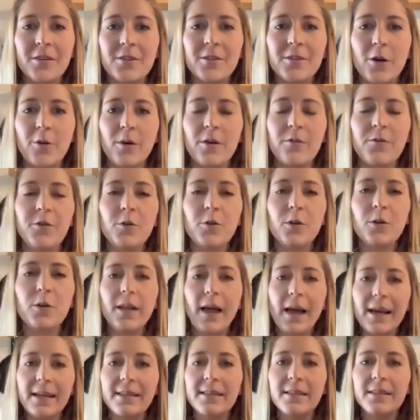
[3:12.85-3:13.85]
So if you would
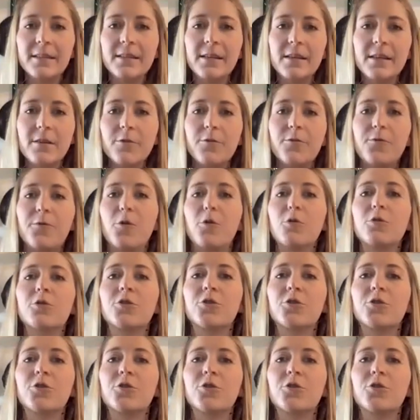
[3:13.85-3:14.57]
like to see the full